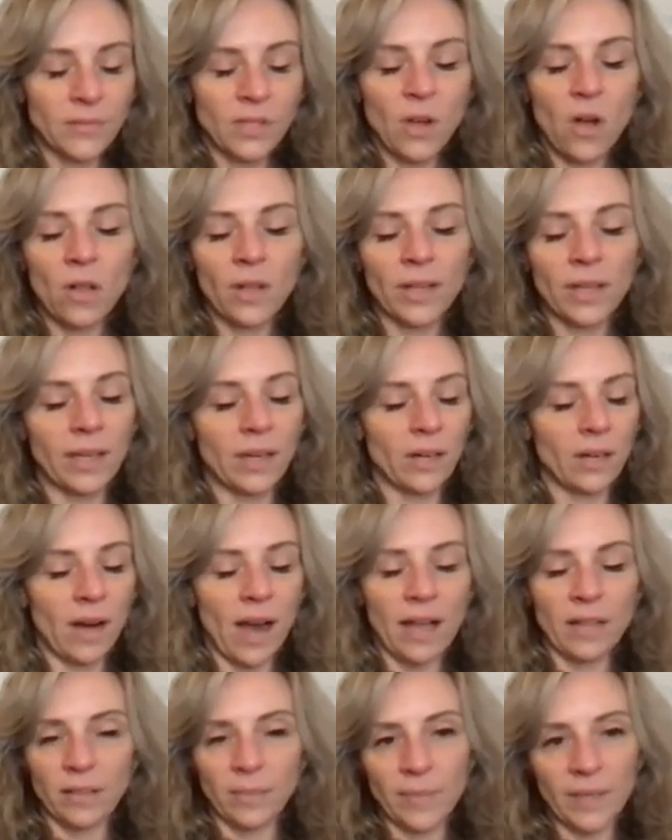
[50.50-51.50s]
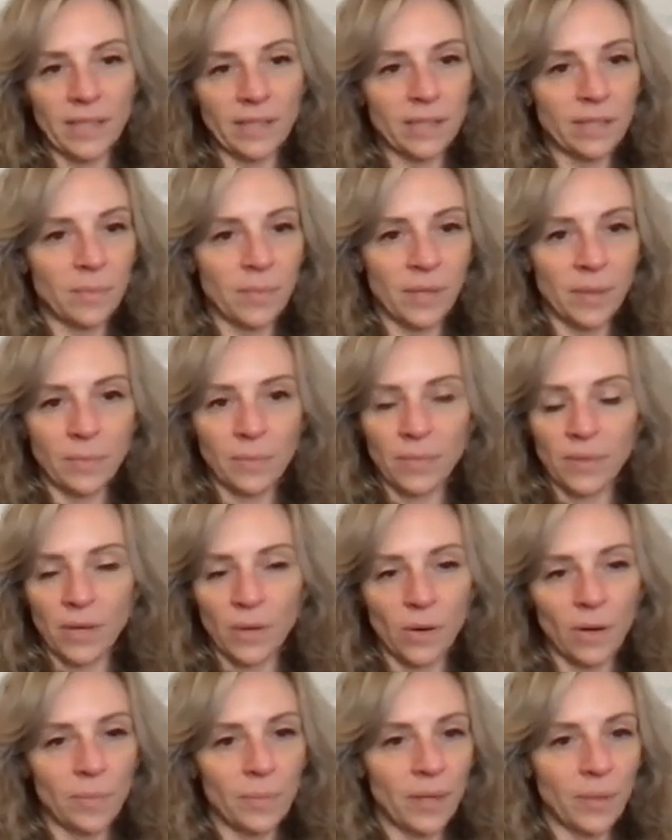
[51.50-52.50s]
Calling in our elements, the big, you
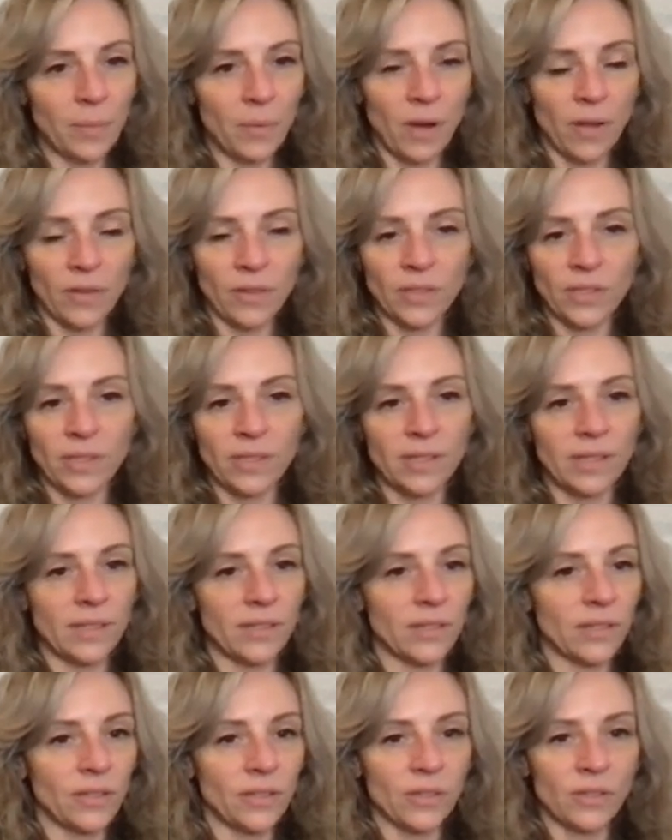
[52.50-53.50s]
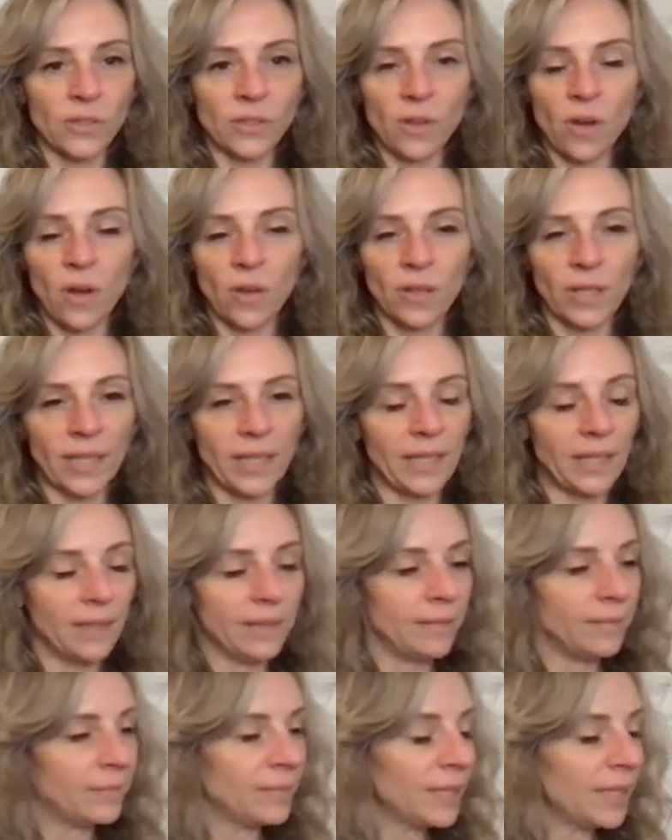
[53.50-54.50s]
know, our big brothers and sisters, calling
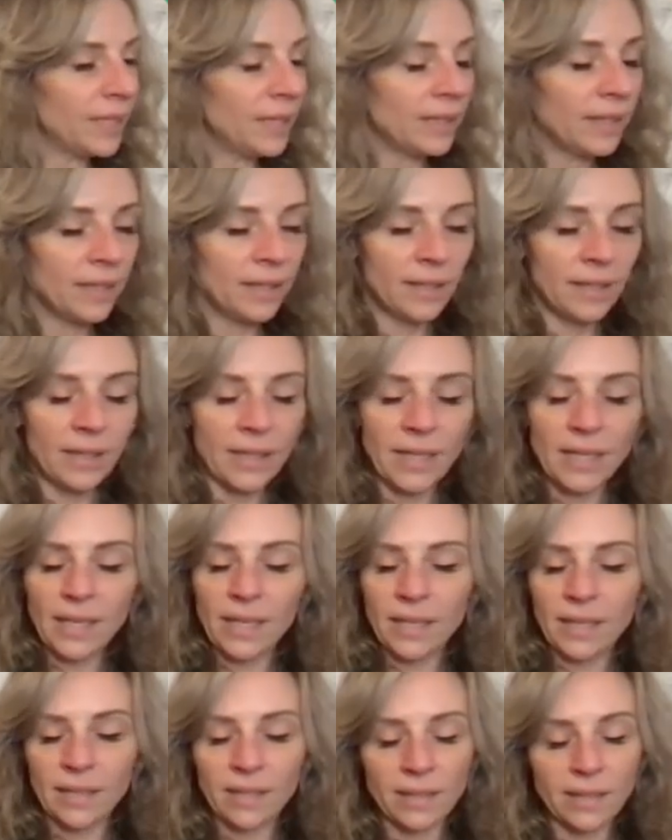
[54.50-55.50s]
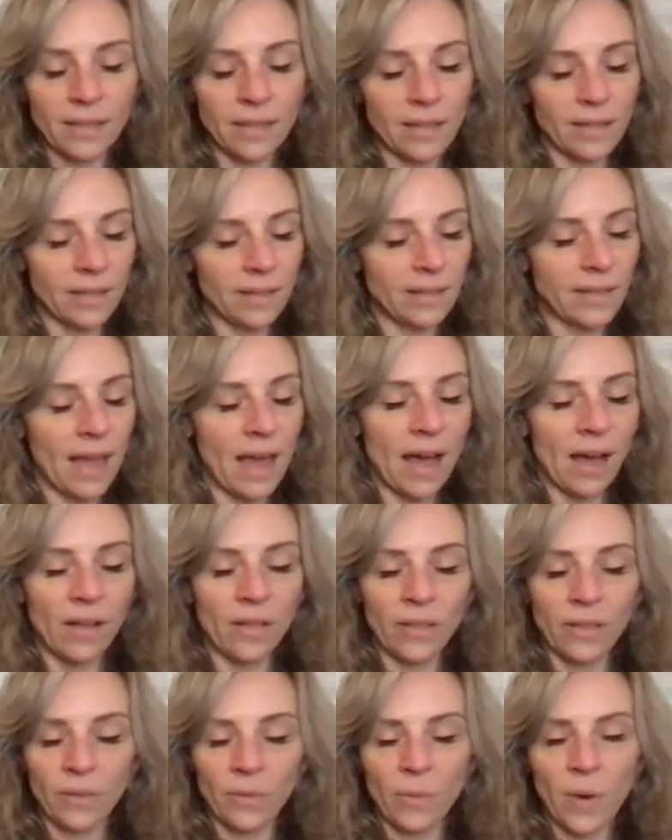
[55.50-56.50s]
in the east, the south,
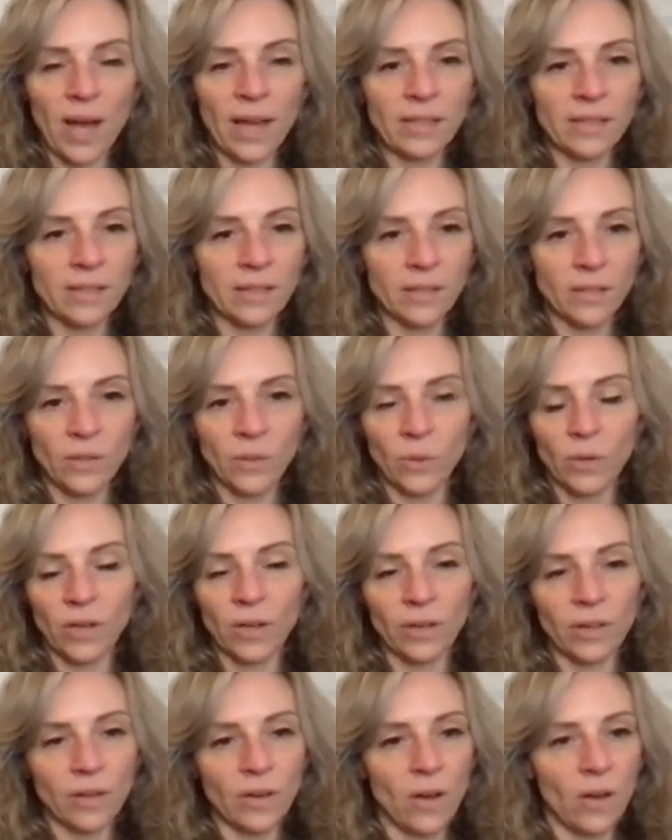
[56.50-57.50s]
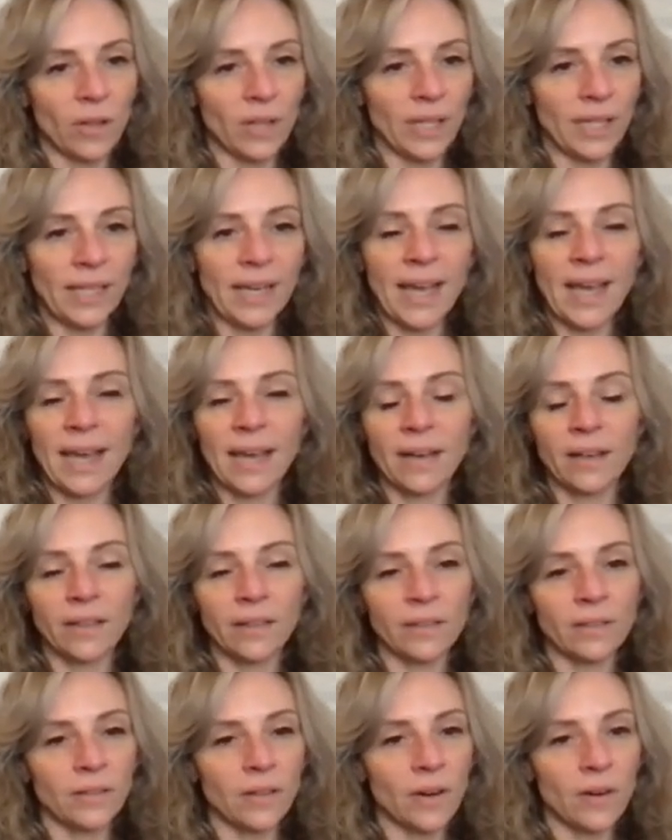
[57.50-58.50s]
the west, the north, calling in
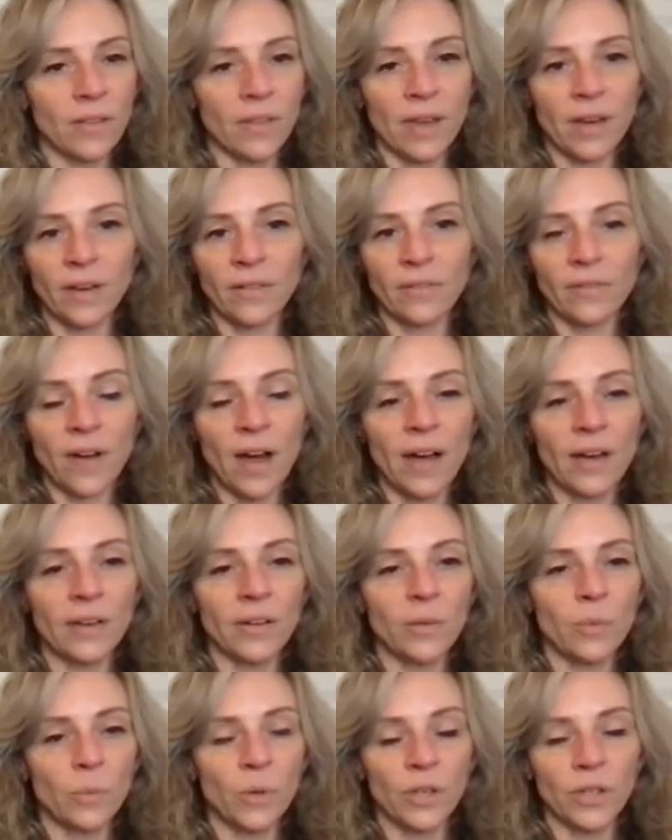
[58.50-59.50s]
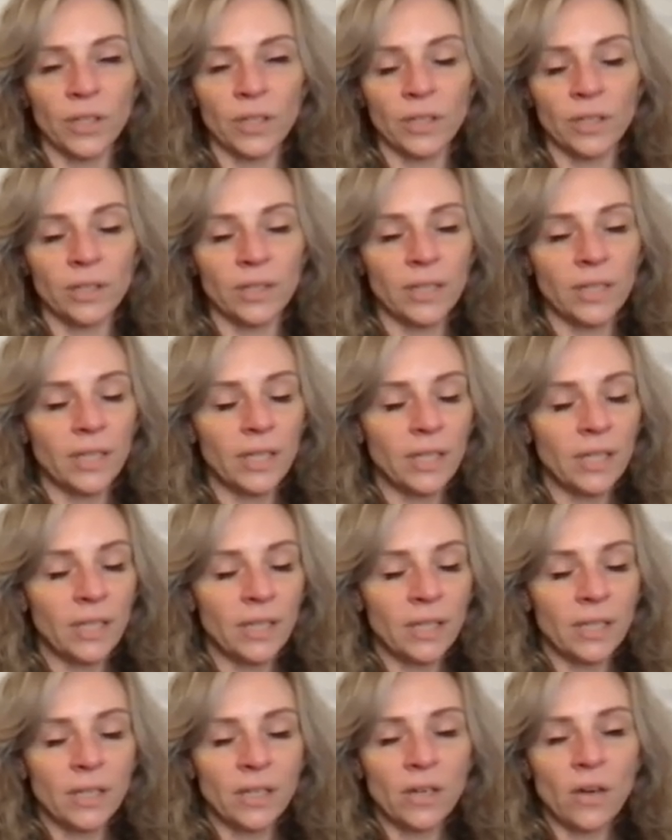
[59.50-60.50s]
air, earth, air, fire, and water,
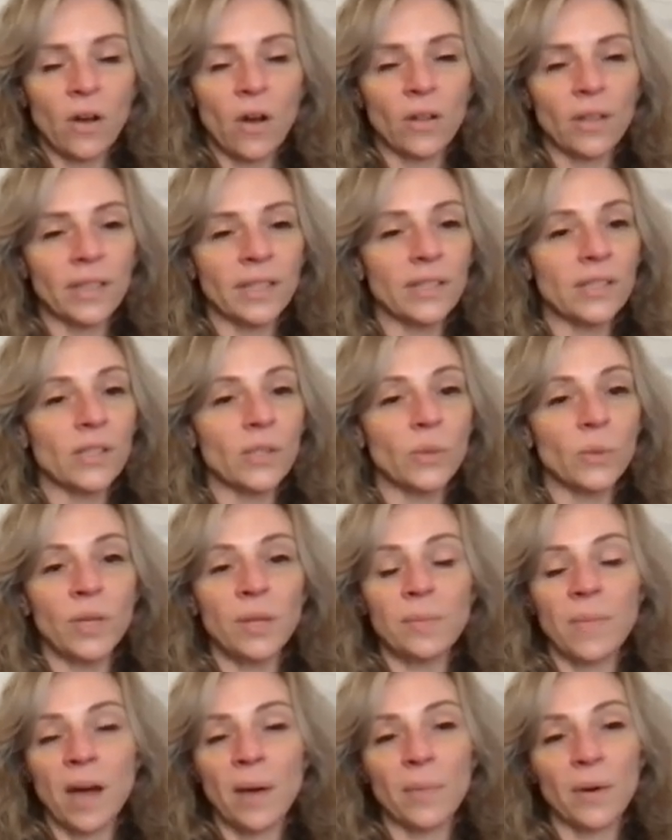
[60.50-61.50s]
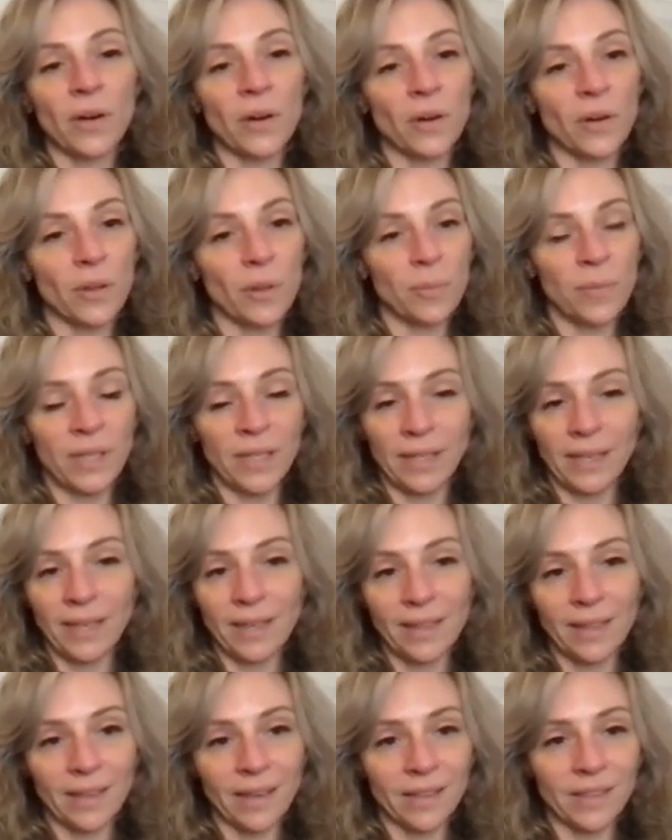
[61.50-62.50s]
calling in sweet mama earth
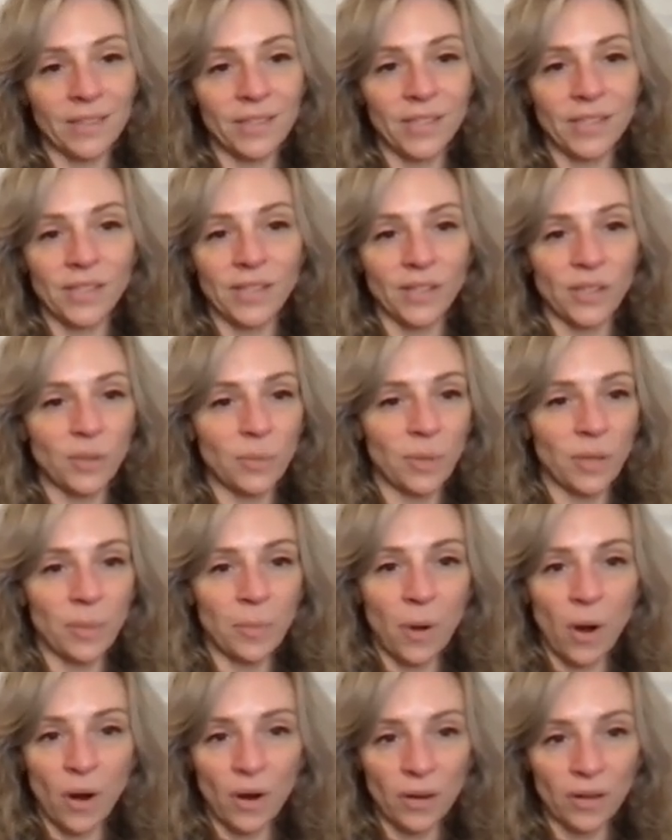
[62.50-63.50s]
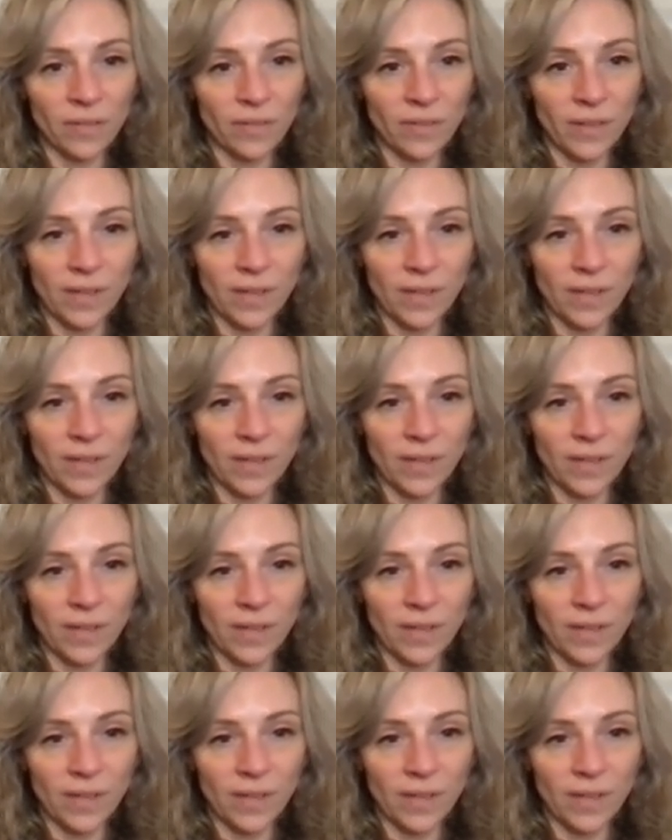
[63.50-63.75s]
beneath us. She's such a big part of